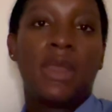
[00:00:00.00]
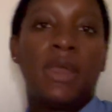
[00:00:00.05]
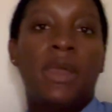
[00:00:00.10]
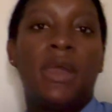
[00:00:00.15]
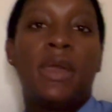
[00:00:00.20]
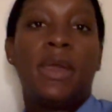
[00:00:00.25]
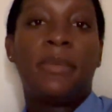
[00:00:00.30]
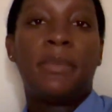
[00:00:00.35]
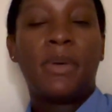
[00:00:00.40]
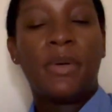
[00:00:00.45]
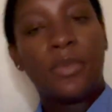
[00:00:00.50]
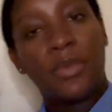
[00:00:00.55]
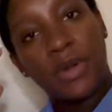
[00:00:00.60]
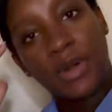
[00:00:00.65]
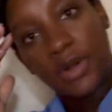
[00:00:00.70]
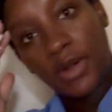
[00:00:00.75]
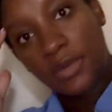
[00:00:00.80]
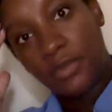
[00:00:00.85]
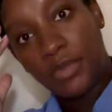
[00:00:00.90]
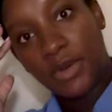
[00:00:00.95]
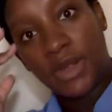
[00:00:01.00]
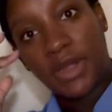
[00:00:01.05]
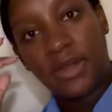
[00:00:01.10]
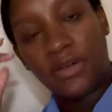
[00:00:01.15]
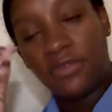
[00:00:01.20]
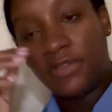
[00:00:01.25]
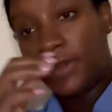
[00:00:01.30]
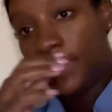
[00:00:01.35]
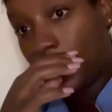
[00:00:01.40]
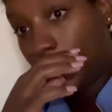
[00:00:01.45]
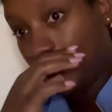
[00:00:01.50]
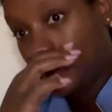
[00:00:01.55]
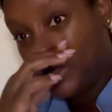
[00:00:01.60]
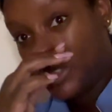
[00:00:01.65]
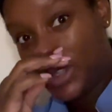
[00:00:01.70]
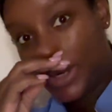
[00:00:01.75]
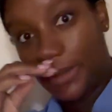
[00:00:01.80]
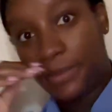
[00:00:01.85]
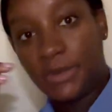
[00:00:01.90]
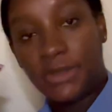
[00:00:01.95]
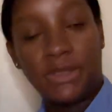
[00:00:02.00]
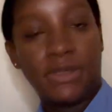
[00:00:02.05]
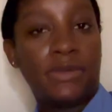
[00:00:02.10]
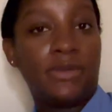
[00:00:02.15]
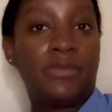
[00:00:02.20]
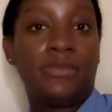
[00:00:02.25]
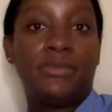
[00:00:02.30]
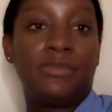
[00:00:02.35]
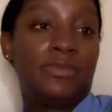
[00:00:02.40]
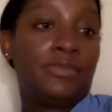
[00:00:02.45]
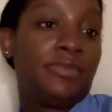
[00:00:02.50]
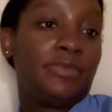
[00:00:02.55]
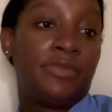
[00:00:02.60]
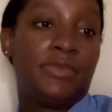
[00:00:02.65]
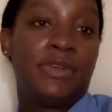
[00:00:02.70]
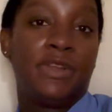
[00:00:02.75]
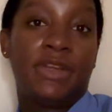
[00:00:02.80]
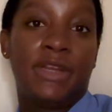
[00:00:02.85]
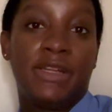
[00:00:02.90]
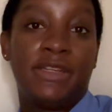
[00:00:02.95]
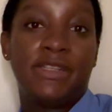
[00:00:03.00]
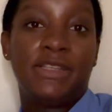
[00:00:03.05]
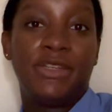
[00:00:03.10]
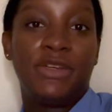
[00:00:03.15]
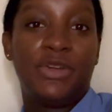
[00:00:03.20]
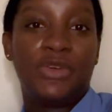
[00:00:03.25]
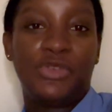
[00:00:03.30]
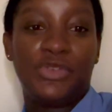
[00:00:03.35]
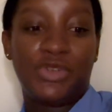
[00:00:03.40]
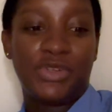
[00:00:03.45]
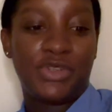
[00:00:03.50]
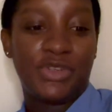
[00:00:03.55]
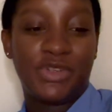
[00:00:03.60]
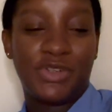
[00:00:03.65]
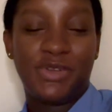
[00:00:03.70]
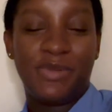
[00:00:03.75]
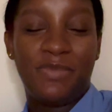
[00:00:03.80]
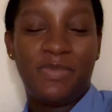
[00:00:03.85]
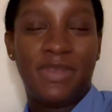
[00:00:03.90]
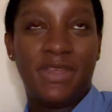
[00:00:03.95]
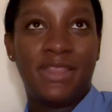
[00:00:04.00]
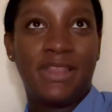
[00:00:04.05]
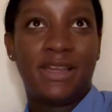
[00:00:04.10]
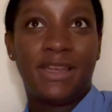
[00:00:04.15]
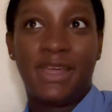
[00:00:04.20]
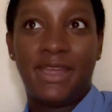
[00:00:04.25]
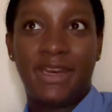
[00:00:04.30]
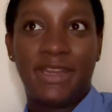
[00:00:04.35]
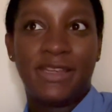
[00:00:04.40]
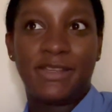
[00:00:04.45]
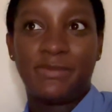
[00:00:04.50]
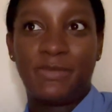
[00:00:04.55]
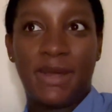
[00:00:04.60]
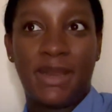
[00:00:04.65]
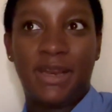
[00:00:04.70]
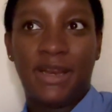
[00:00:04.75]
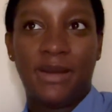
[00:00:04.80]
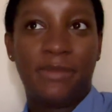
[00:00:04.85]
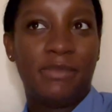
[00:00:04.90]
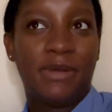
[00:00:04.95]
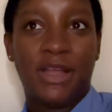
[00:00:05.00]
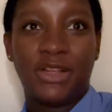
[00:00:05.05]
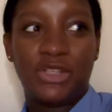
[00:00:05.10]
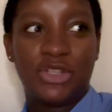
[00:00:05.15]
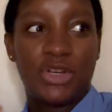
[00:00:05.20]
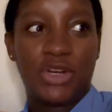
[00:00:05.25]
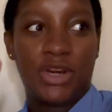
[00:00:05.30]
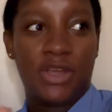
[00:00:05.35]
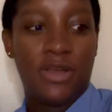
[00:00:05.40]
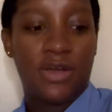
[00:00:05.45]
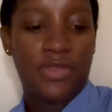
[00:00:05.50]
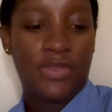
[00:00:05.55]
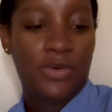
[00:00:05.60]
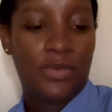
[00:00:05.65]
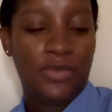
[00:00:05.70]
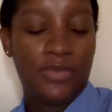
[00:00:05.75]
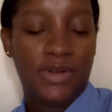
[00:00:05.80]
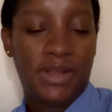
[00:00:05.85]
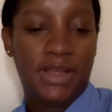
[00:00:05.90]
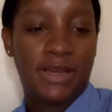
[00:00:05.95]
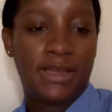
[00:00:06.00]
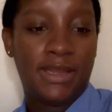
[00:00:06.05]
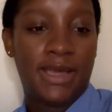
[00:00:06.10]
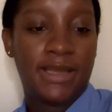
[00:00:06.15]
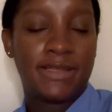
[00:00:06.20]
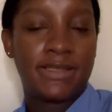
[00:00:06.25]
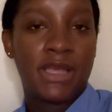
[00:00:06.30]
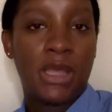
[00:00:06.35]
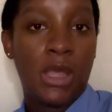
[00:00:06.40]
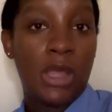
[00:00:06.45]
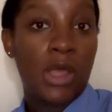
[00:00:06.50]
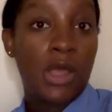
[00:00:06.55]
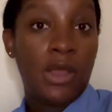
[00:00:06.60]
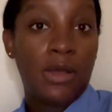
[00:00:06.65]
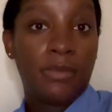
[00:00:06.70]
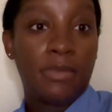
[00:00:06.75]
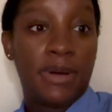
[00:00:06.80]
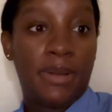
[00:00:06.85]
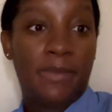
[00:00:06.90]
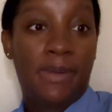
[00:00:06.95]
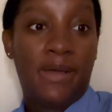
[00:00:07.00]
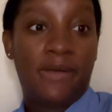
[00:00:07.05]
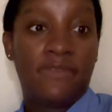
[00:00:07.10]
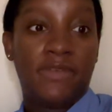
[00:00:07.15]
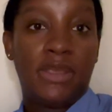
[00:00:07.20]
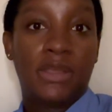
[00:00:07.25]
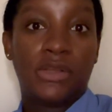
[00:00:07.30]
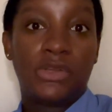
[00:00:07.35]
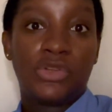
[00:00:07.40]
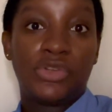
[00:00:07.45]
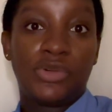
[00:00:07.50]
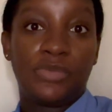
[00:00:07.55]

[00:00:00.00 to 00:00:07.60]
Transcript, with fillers: I'm at work on break. I feel like I'm trapped in the 1900s or something. The lighting is bad and I'm not turning on the overhead light. But I'm having some